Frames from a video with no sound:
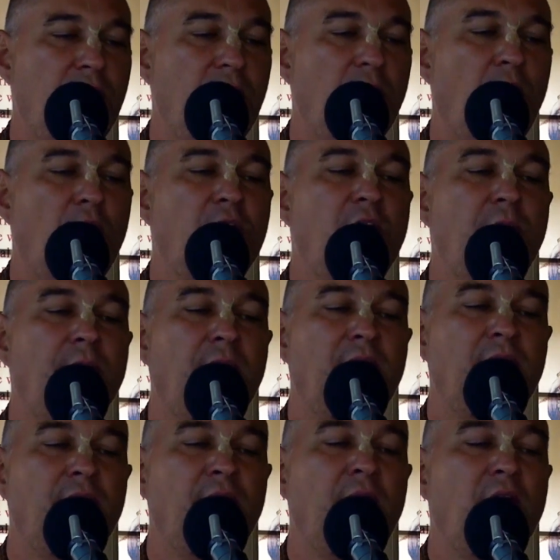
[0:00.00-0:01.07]
been ordained by
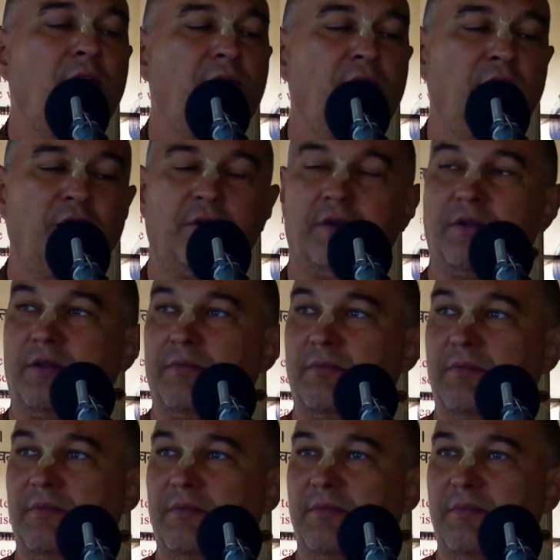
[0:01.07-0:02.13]
the will of the Lord.
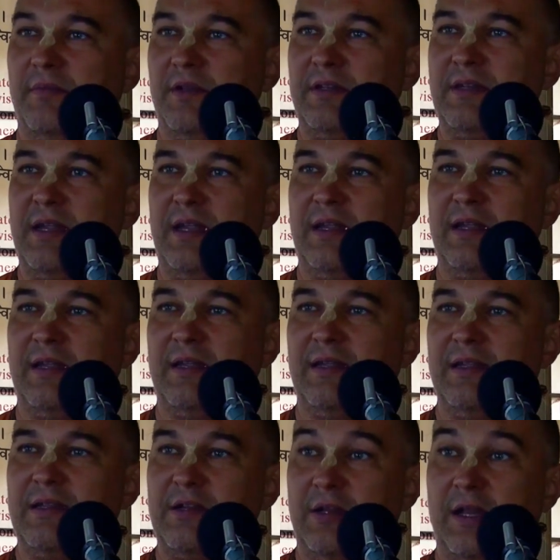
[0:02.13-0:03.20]
You see?
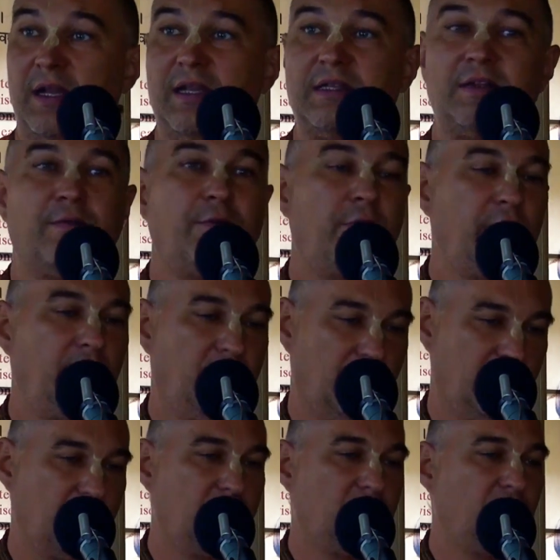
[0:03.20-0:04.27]
So there is a warning
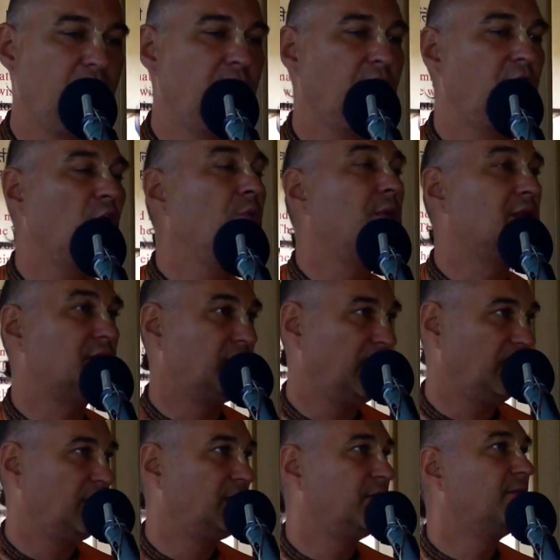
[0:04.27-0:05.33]
to the humans
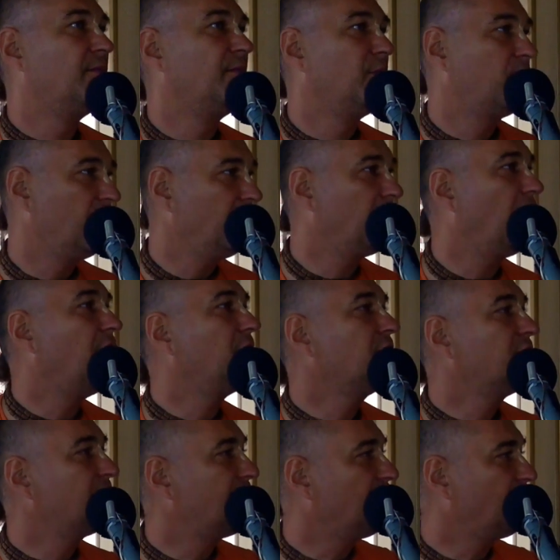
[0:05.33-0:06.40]
that cool
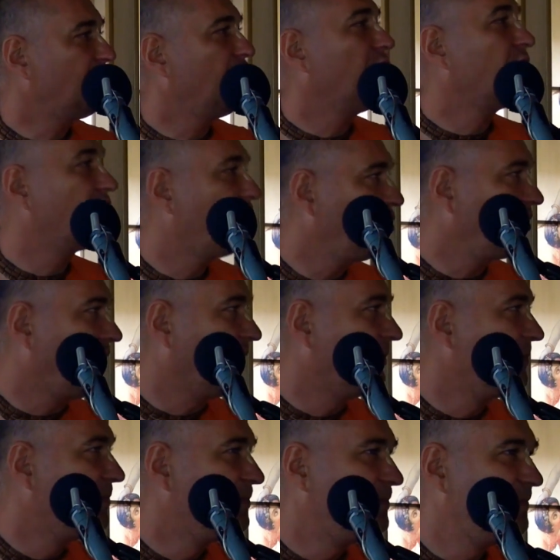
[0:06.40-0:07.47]
down, stick to your quota.
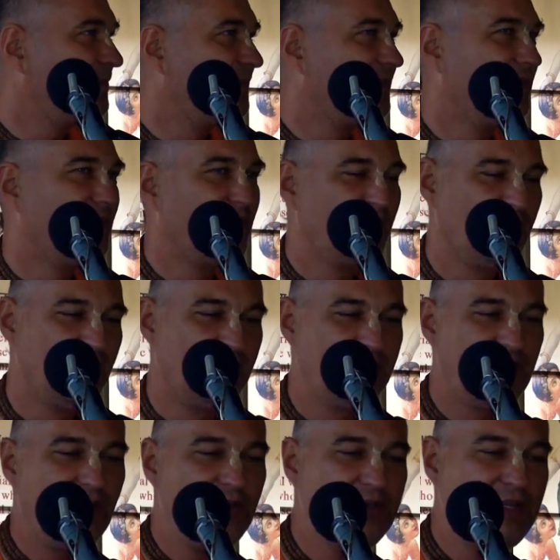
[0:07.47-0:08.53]

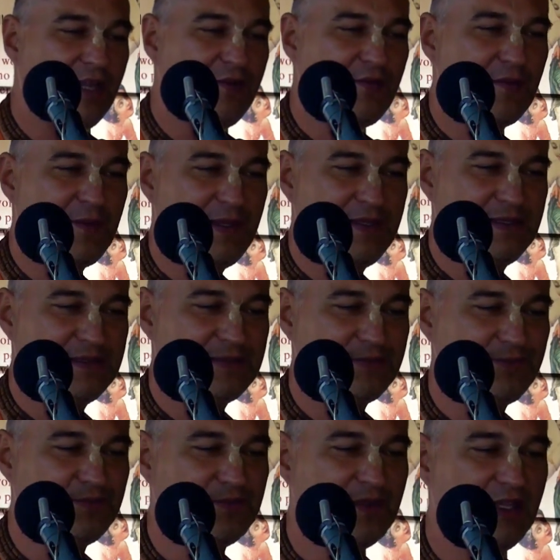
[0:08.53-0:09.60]
Don't take from others.
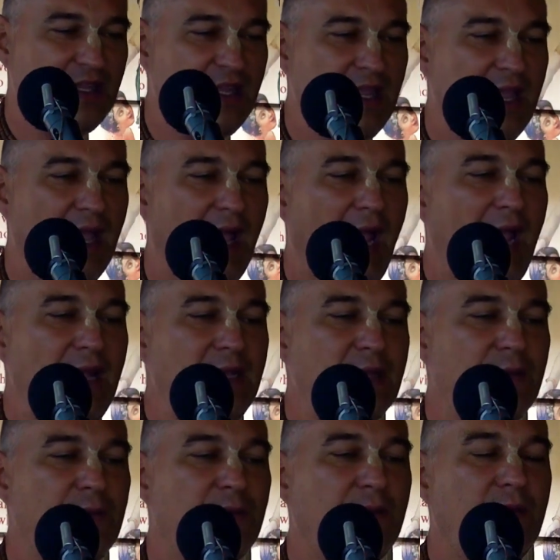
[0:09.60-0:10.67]
And
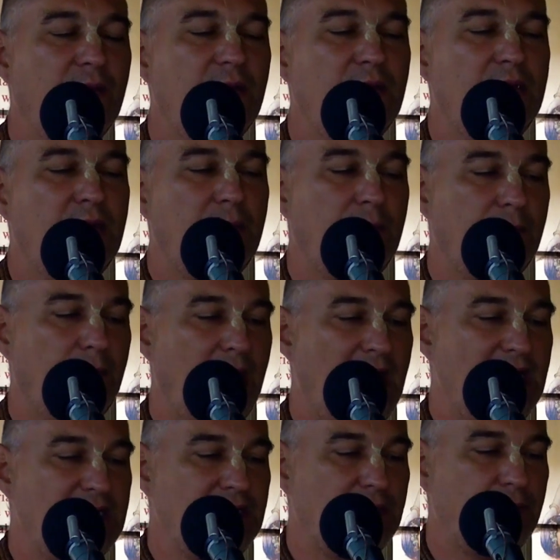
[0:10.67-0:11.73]
the
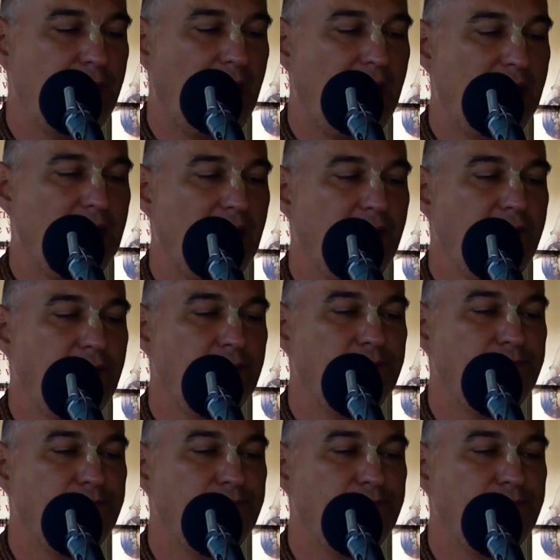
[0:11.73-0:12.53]
last paragraph,